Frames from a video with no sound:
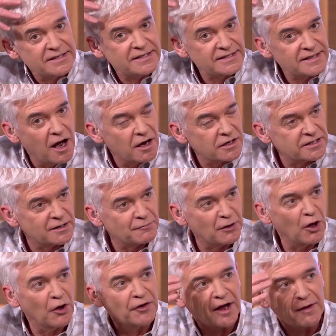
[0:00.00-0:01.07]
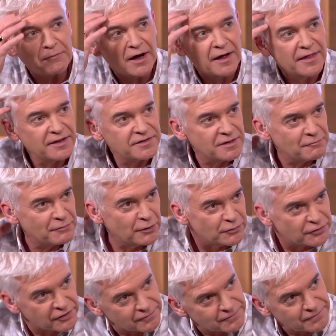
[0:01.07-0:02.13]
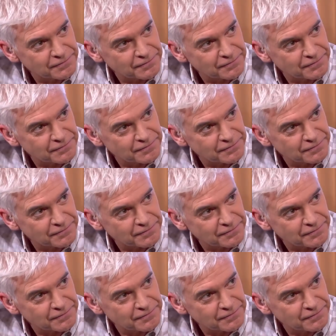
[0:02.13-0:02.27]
This is Arctic Blonde. I buy this in Boots.